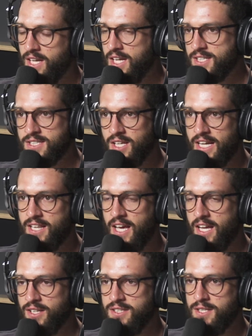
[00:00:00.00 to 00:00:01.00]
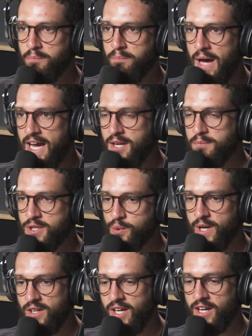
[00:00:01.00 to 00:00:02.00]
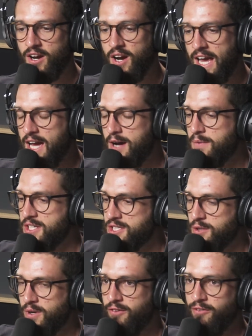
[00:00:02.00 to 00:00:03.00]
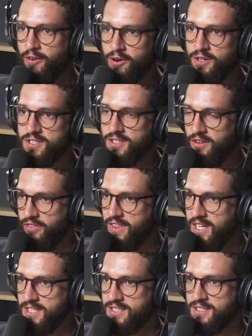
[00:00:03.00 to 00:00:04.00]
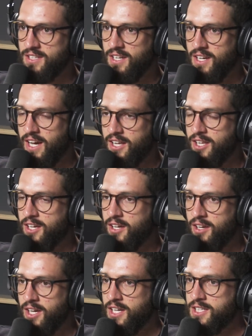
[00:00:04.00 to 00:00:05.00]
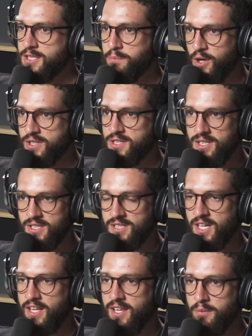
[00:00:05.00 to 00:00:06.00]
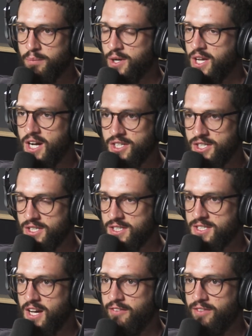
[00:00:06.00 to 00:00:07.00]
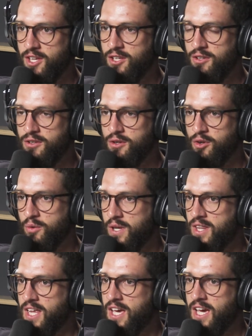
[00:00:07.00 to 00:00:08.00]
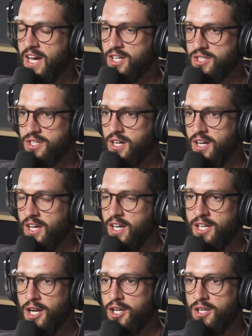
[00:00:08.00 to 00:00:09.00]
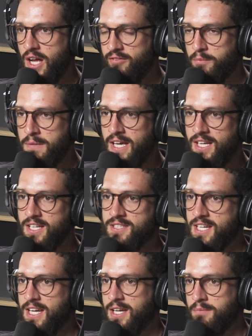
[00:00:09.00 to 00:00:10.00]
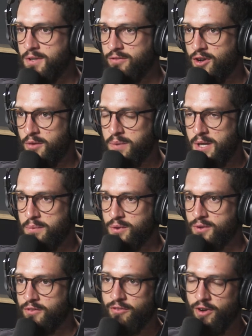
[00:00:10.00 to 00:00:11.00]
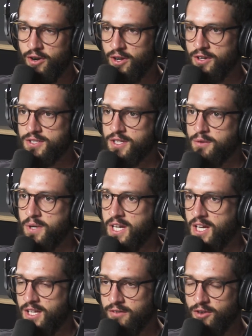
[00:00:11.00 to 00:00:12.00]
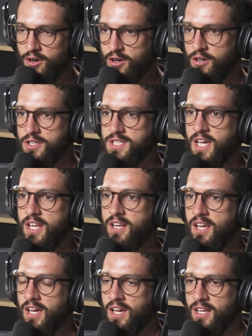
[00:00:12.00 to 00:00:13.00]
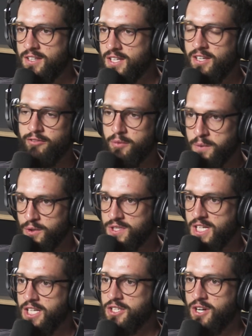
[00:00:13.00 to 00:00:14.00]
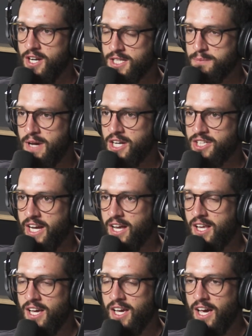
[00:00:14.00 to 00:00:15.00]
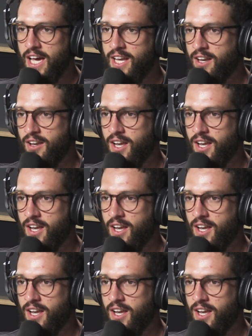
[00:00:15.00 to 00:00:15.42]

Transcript: guess, like, that debate between, like, how much do we focus on this and the sponsors and the production stuff that you do and the extra, you know, you'd have a media team, you've got people doing photos on the weekend, you've got content deliverables that you're trying to smash out. And